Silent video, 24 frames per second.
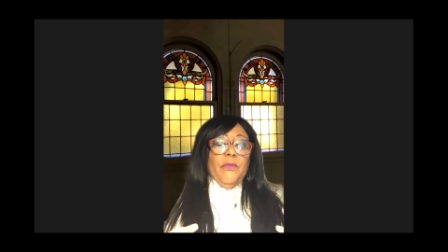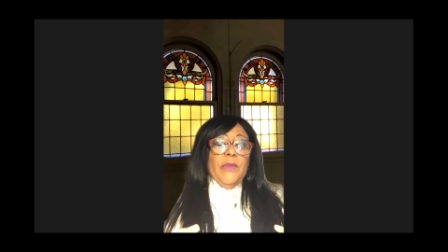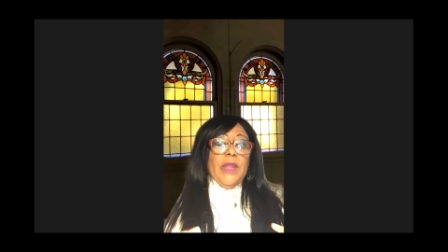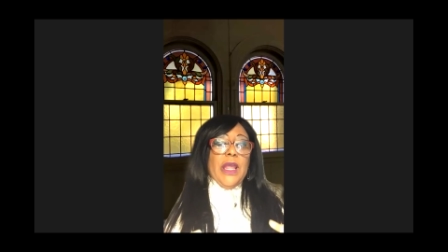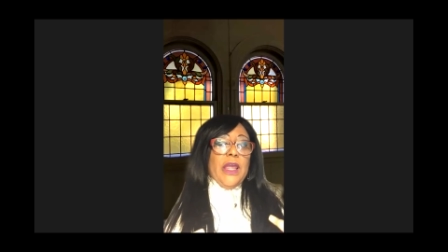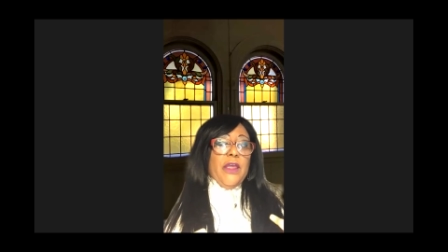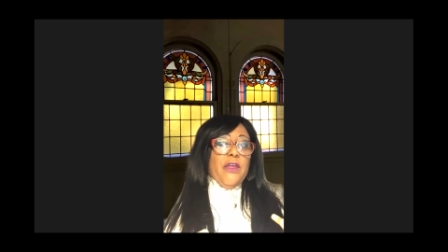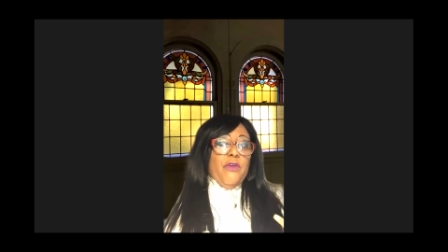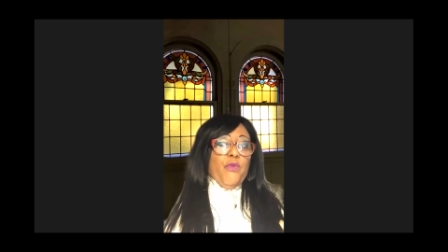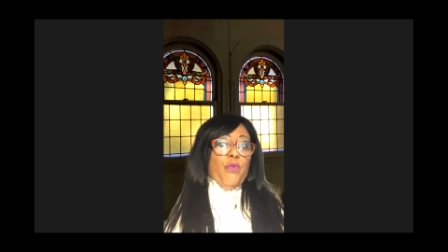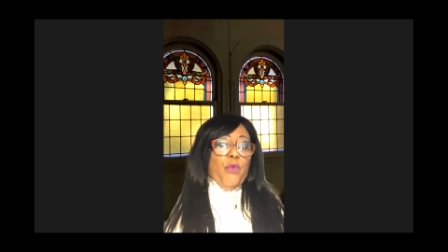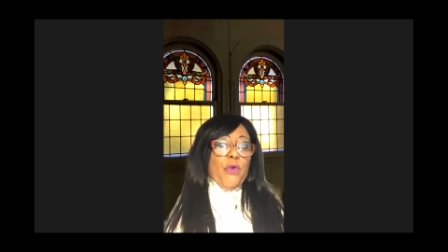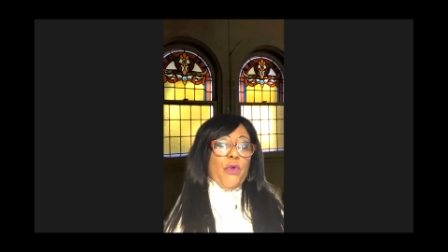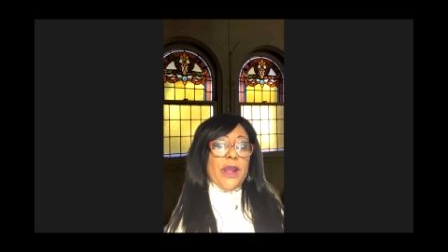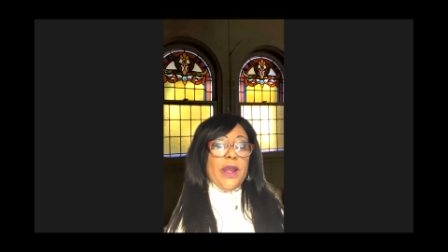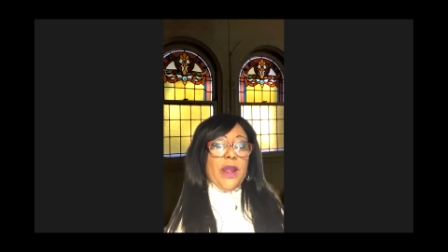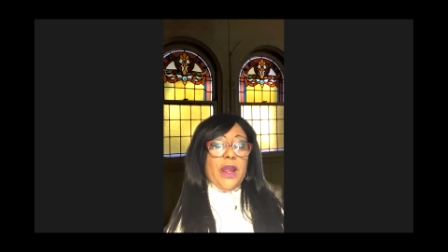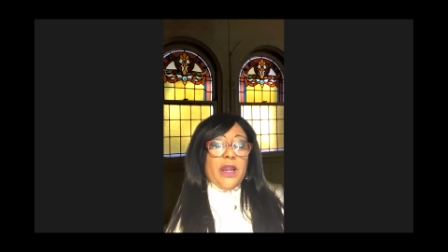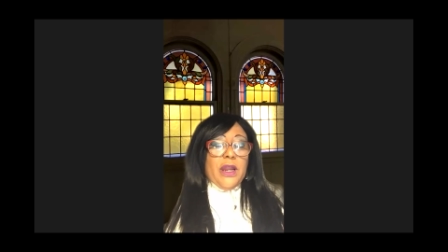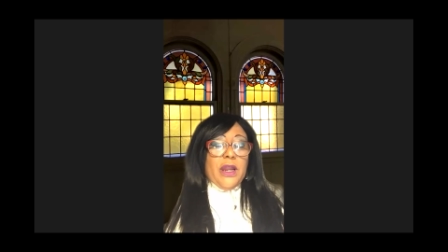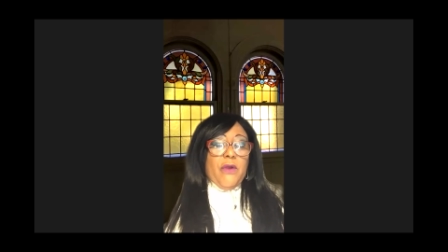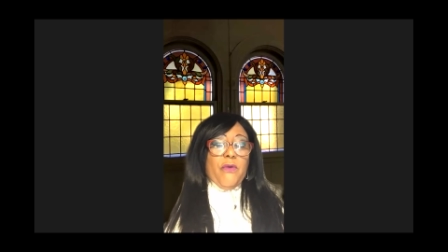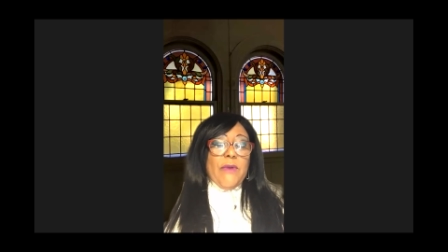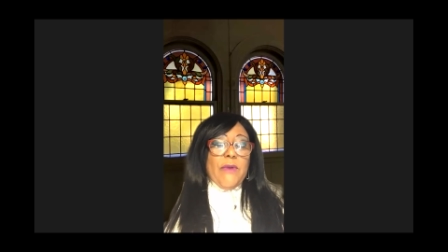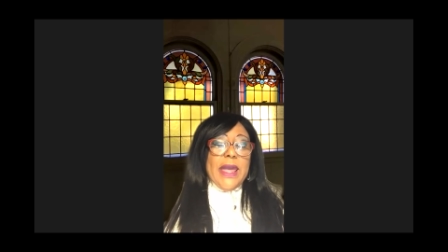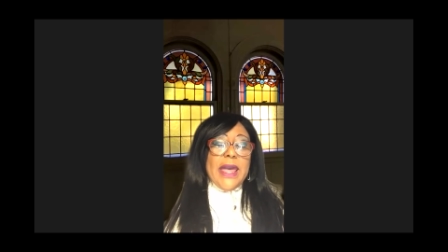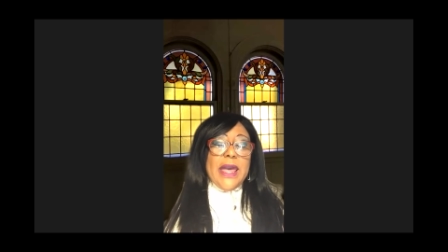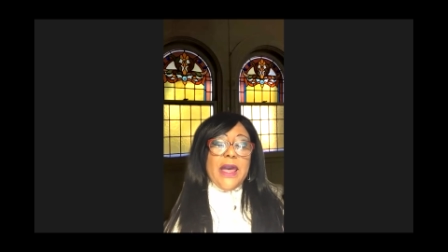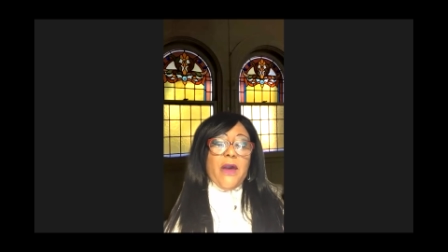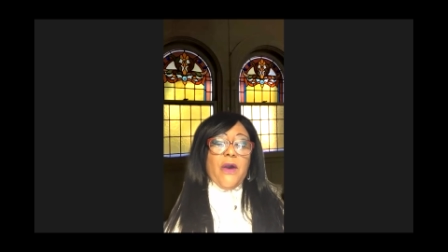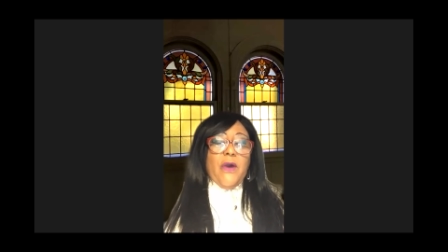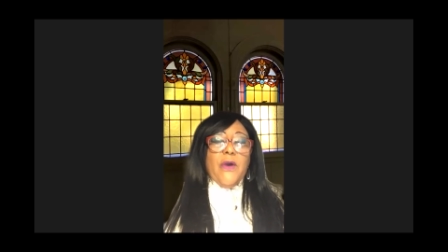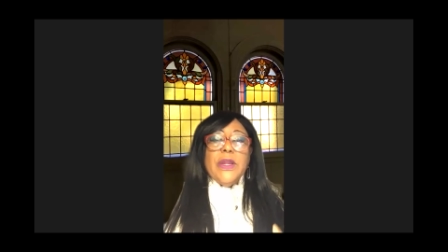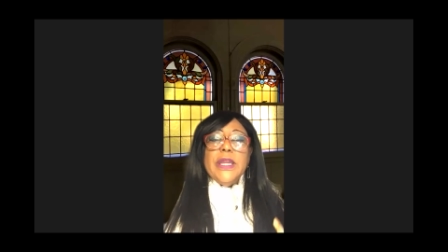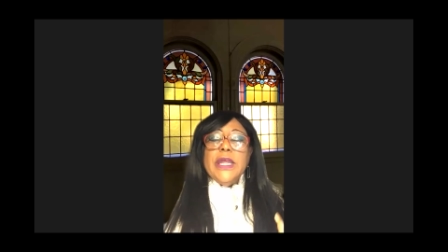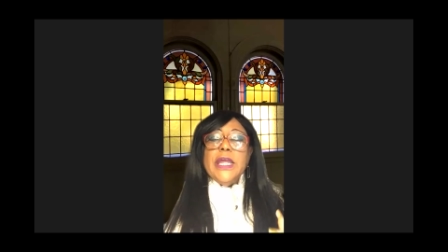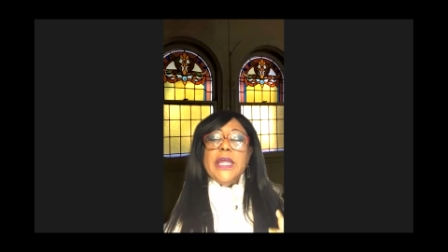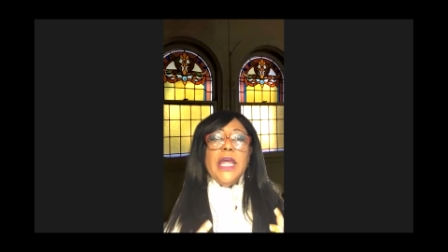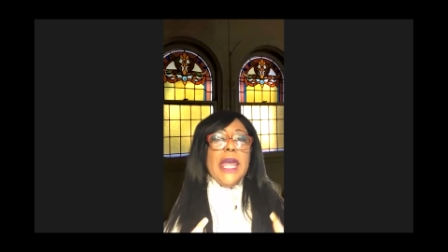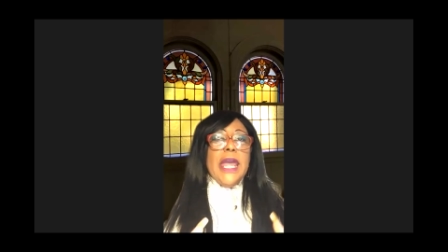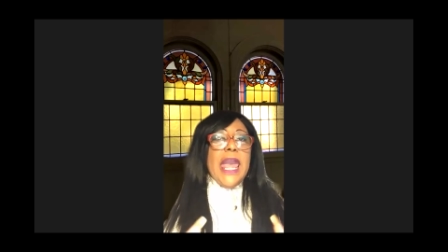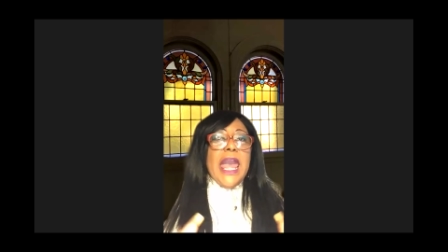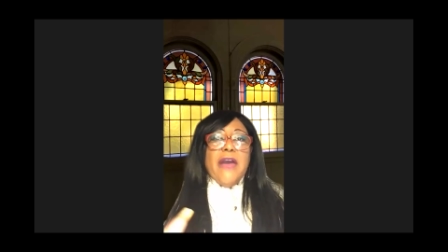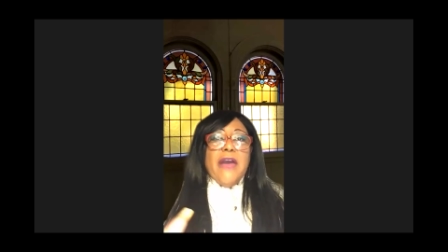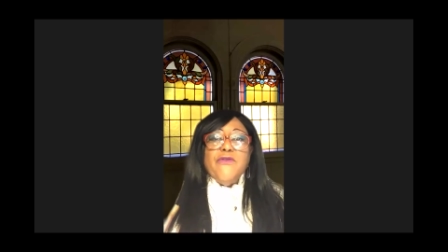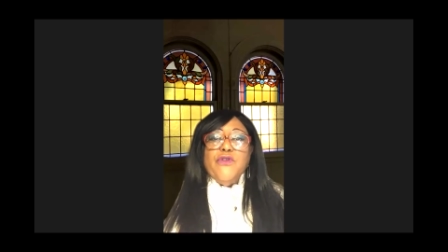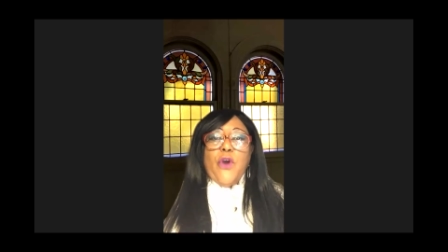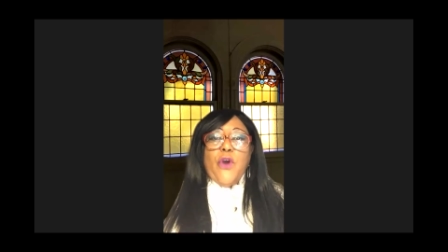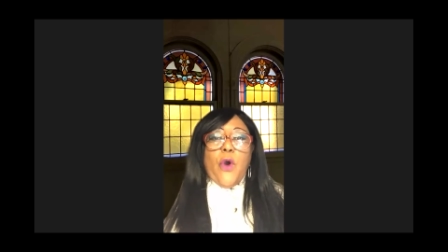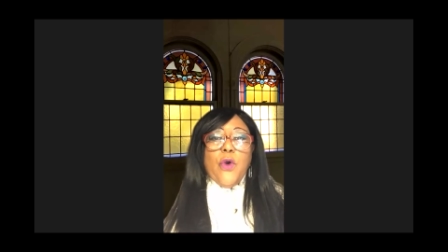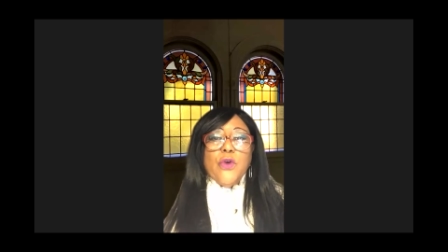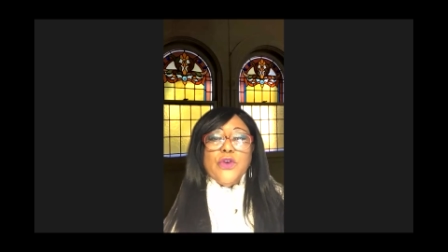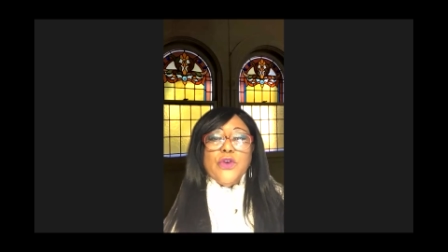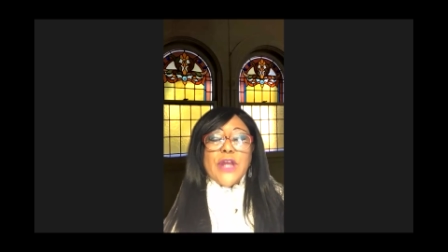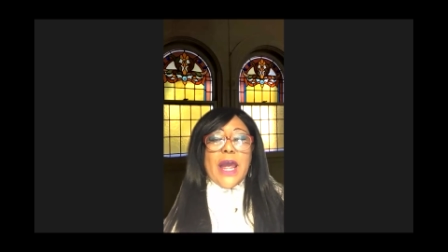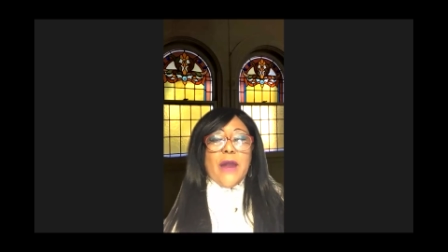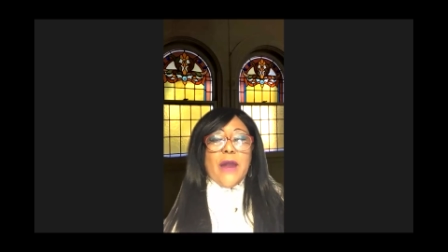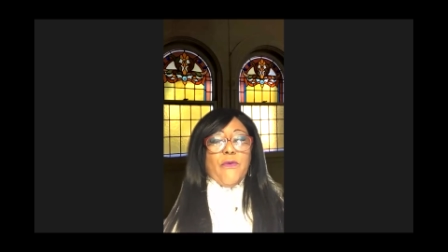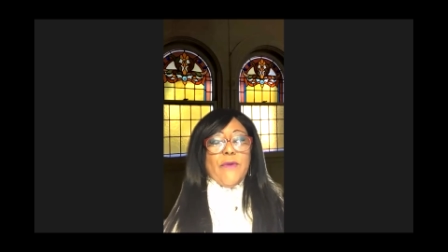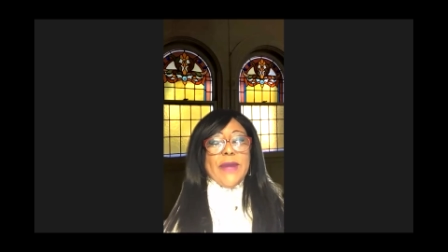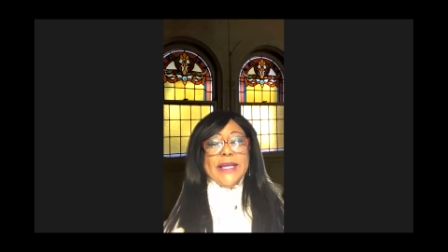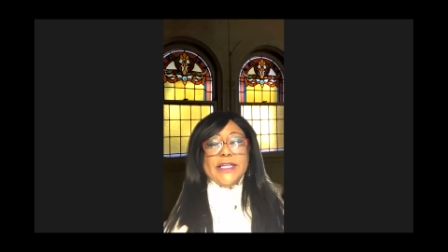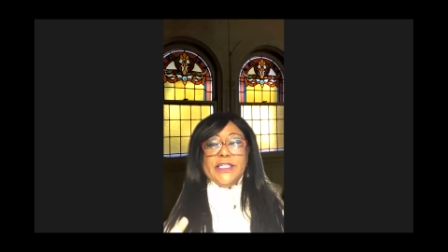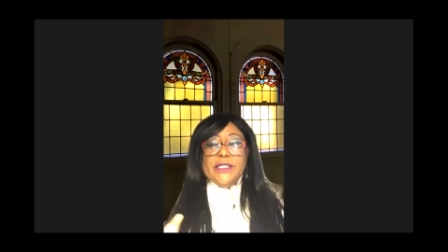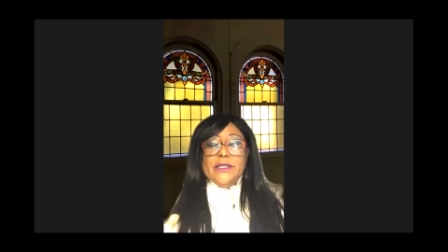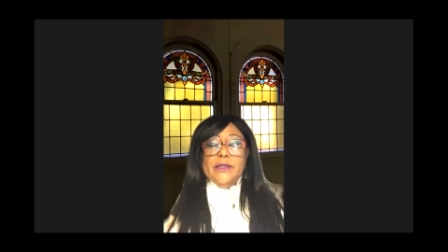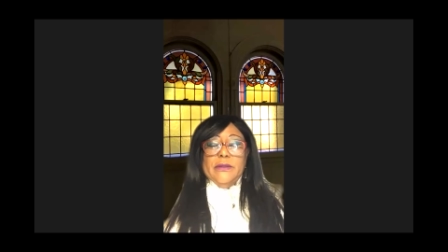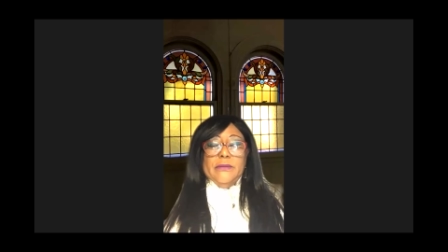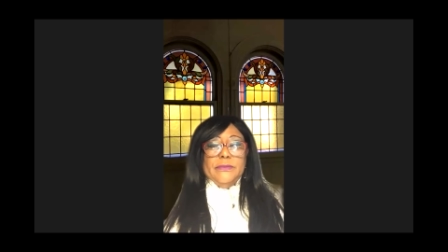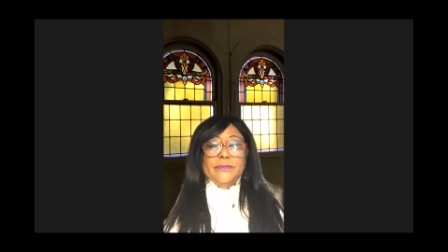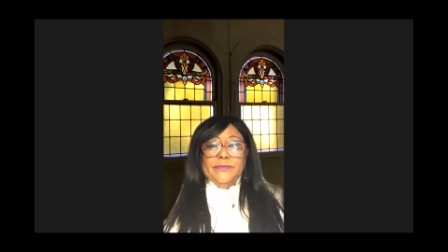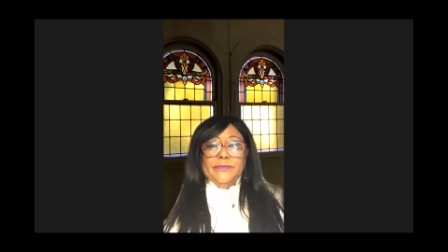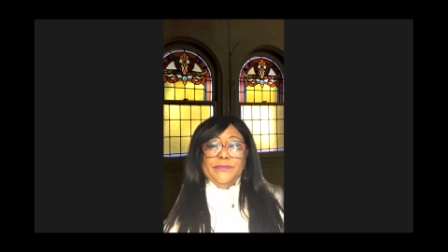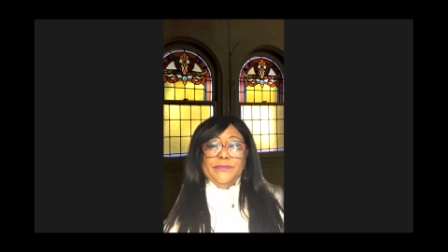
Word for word: and run around and have no direction.